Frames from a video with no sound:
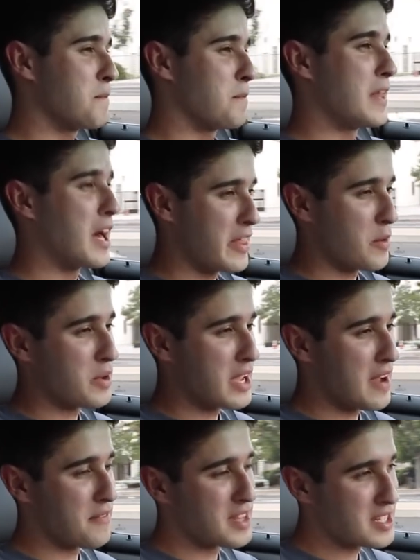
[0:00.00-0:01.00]
now that we
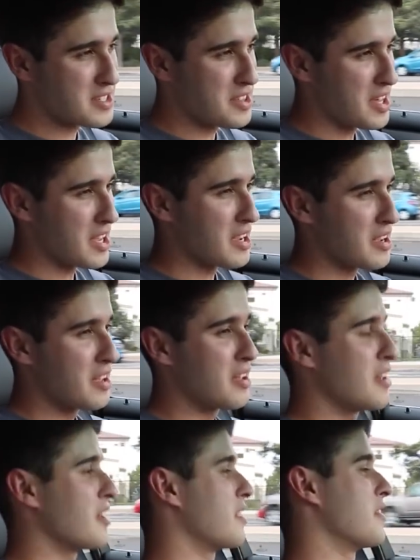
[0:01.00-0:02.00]
have this thing,
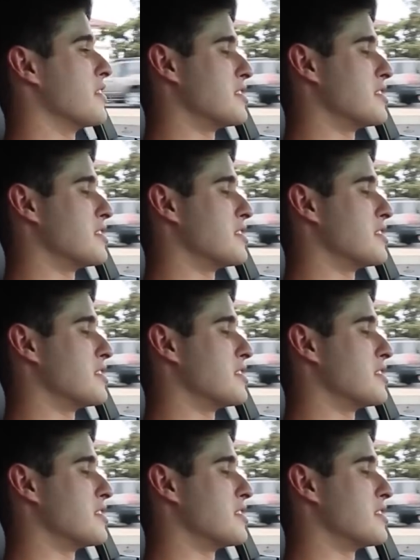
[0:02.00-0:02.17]
the